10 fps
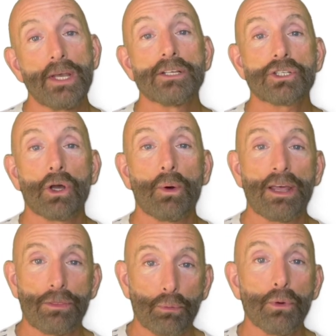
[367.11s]
So
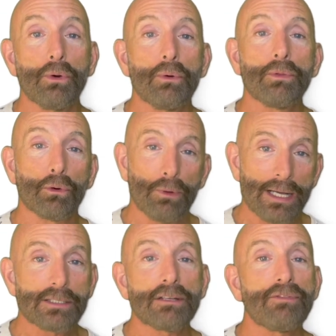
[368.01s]
I threw the
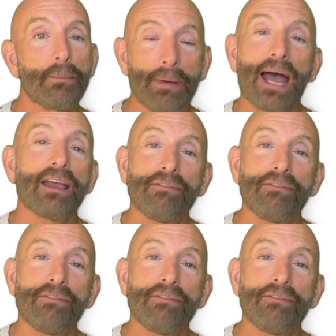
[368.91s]
rest of the bag